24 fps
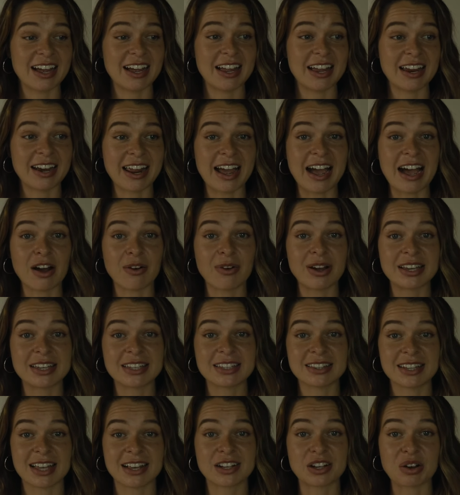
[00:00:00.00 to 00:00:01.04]
and how I
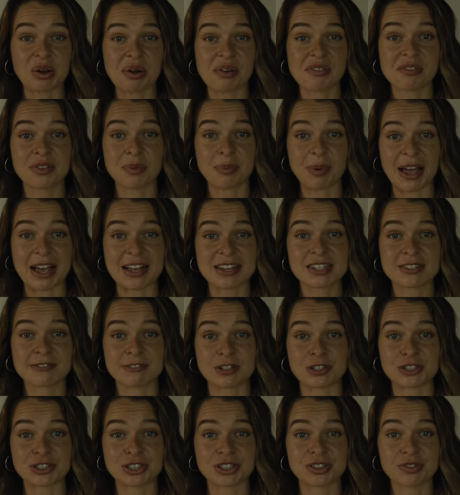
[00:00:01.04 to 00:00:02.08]
can let go of the past
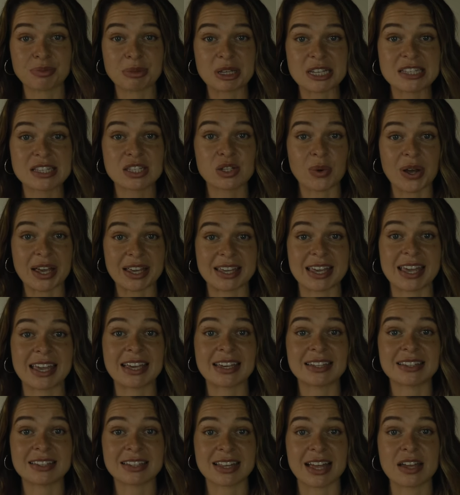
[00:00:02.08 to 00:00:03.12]
version of me so I
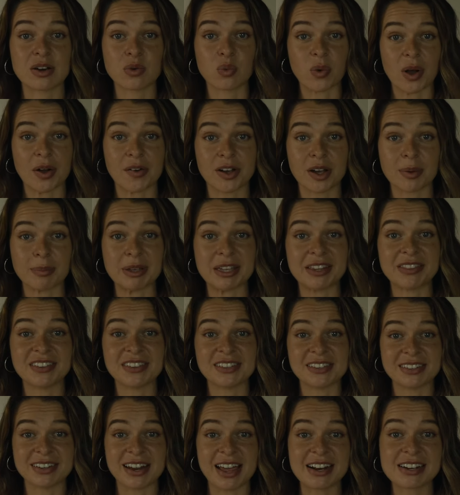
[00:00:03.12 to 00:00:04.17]
can then welcome in
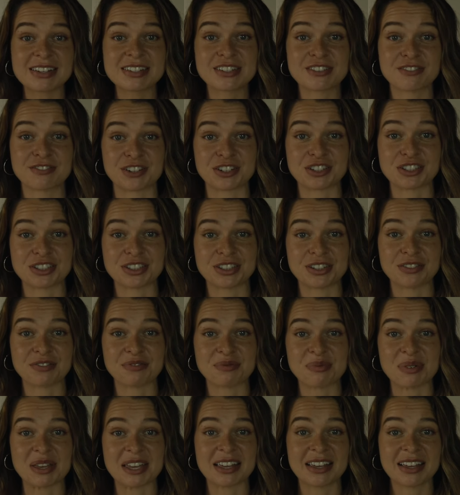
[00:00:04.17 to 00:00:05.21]
the next version
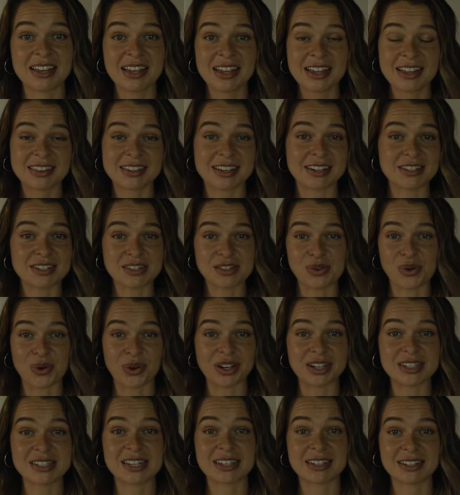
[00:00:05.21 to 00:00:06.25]
of me that is
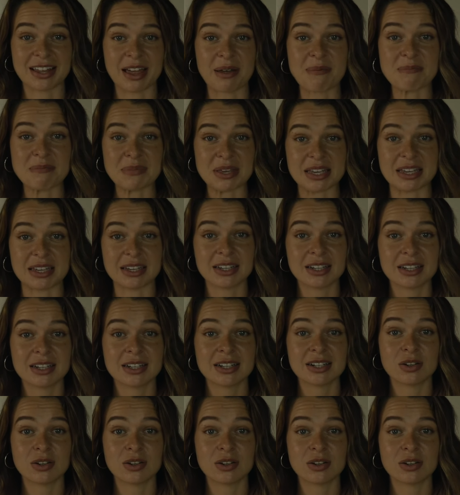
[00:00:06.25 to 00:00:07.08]
going to let me